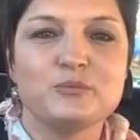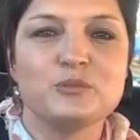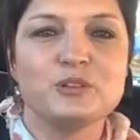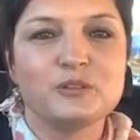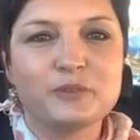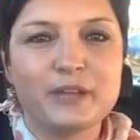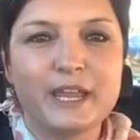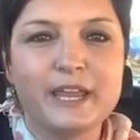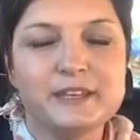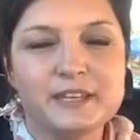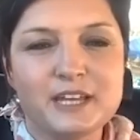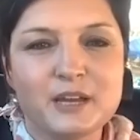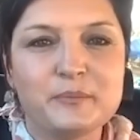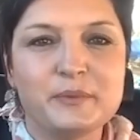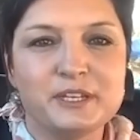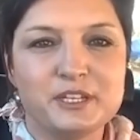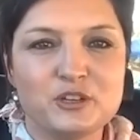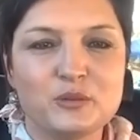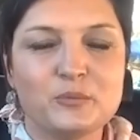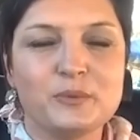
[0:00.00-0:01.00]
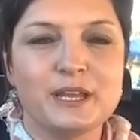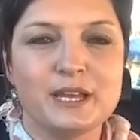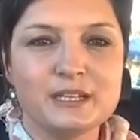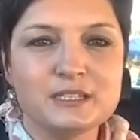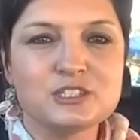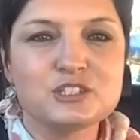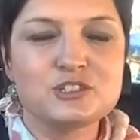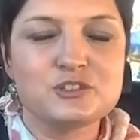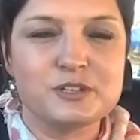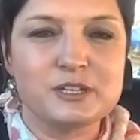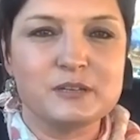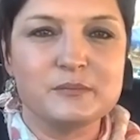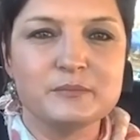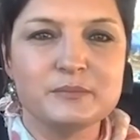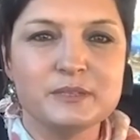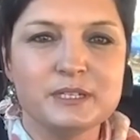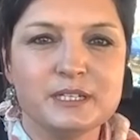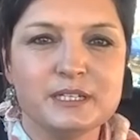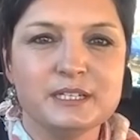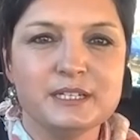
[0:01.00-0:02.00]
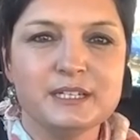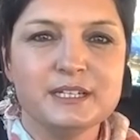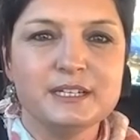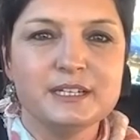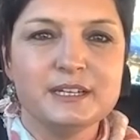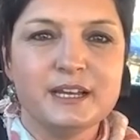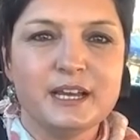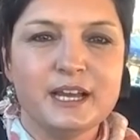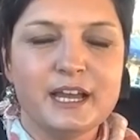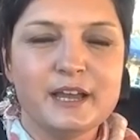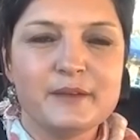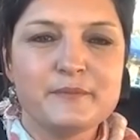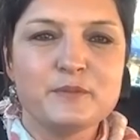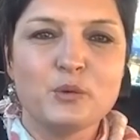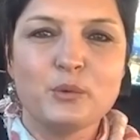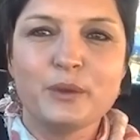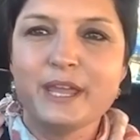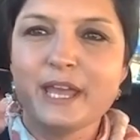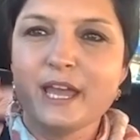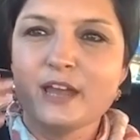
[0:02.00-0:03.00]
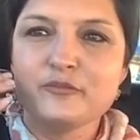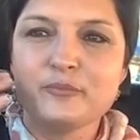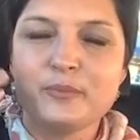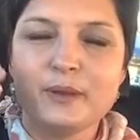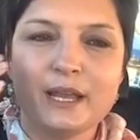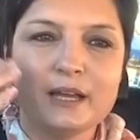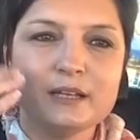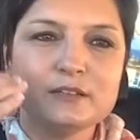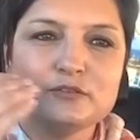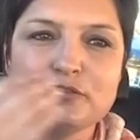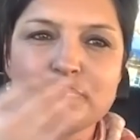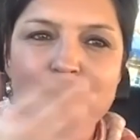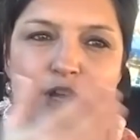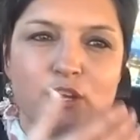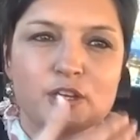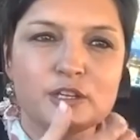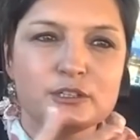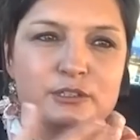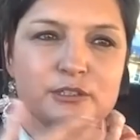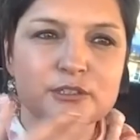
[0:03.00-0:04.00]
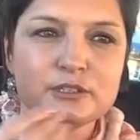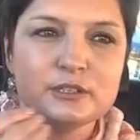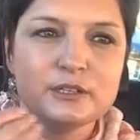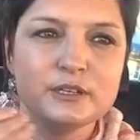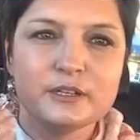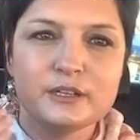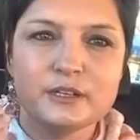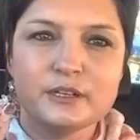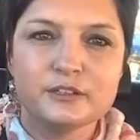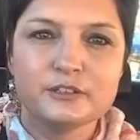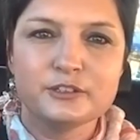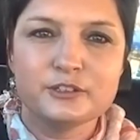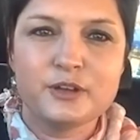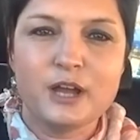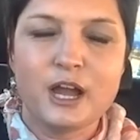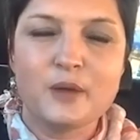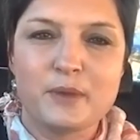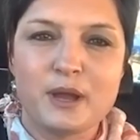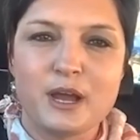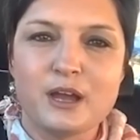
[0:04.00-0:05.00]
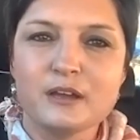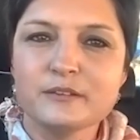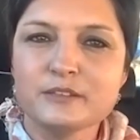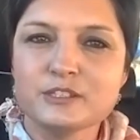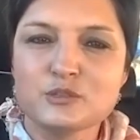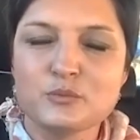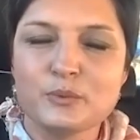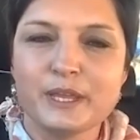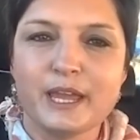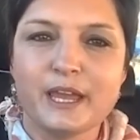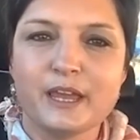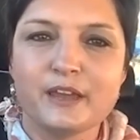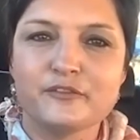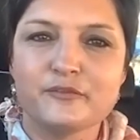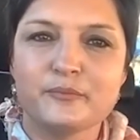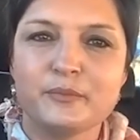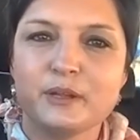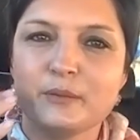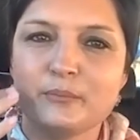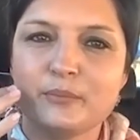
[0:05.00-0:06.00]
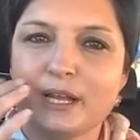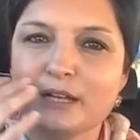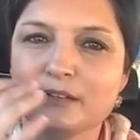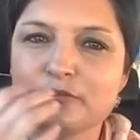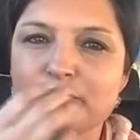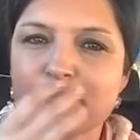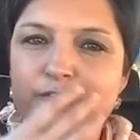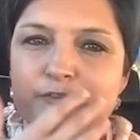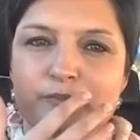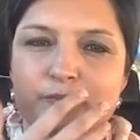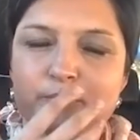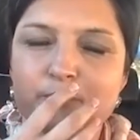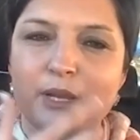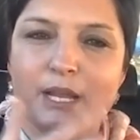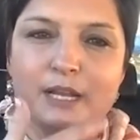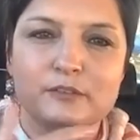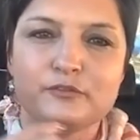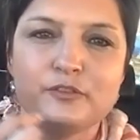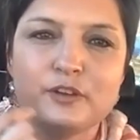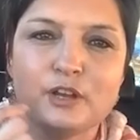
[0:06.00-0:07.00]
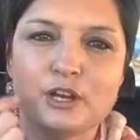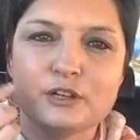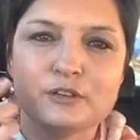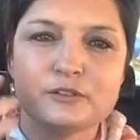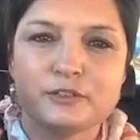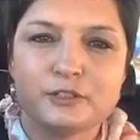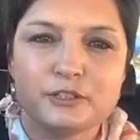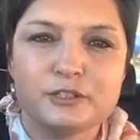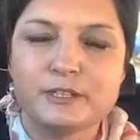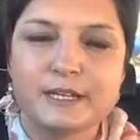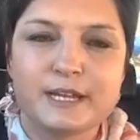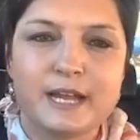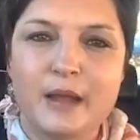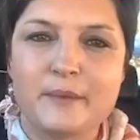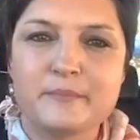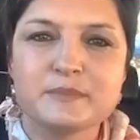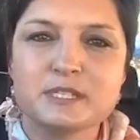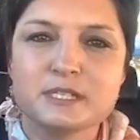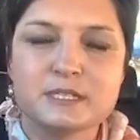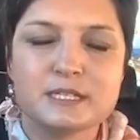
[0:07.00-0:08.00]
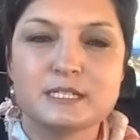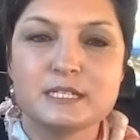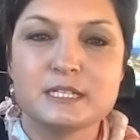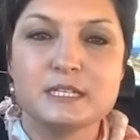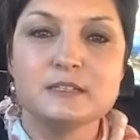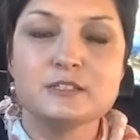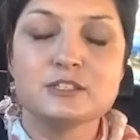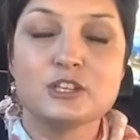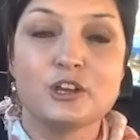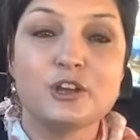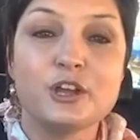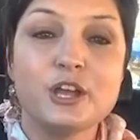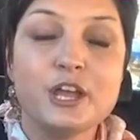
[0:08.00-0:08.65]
will end up in your bloodstream. We have blood flow through our mouths. We have blood flow through the gums and the teeth. So